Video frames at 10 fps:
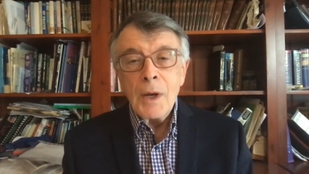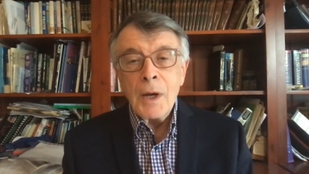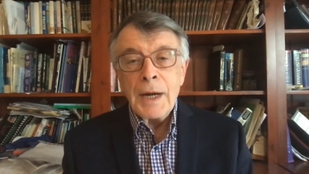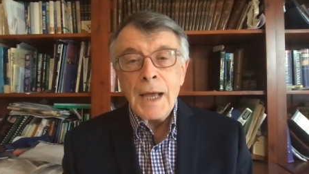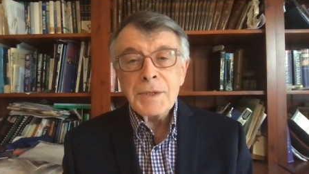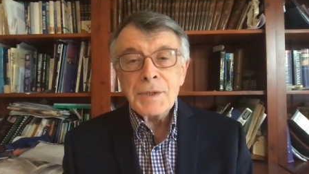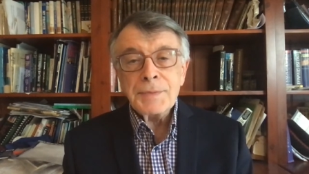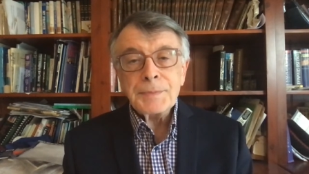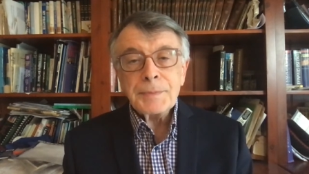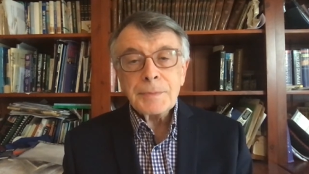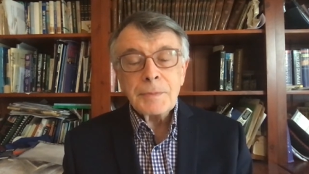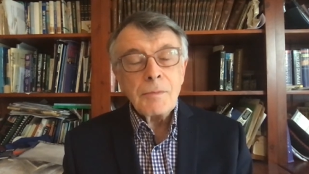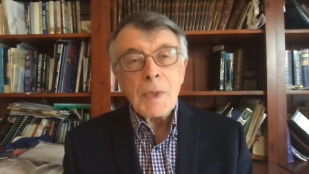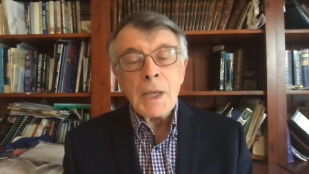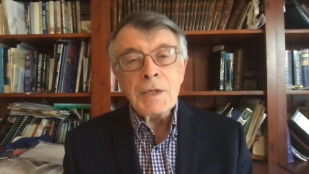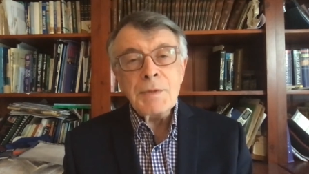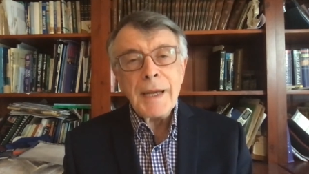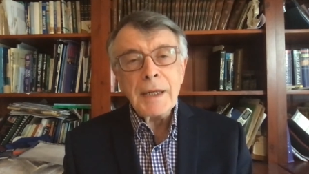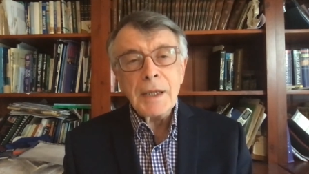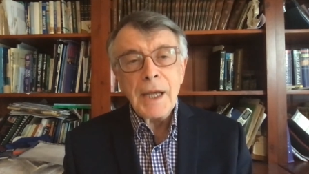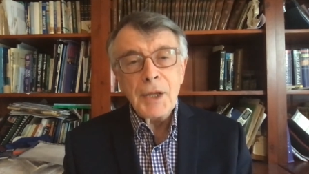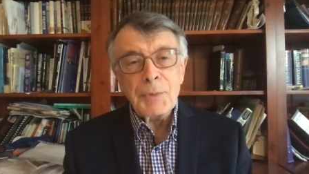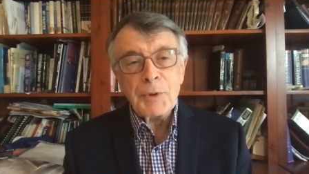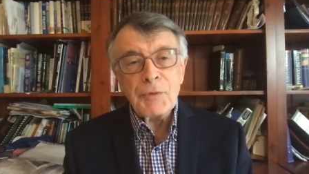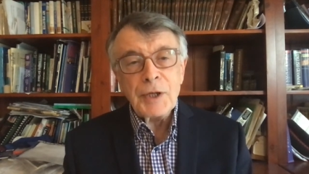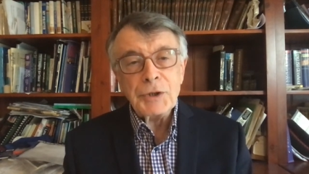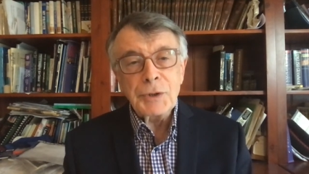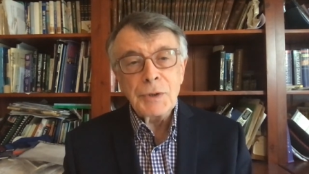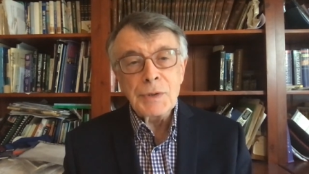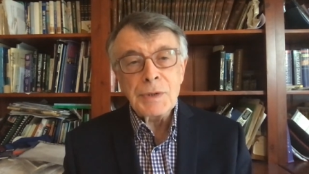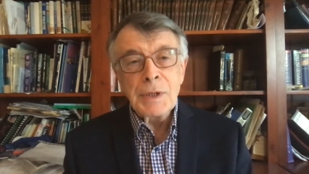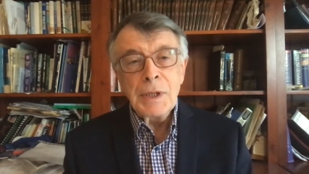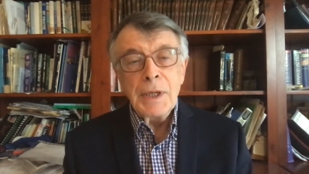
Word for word: on us as mental health professionals,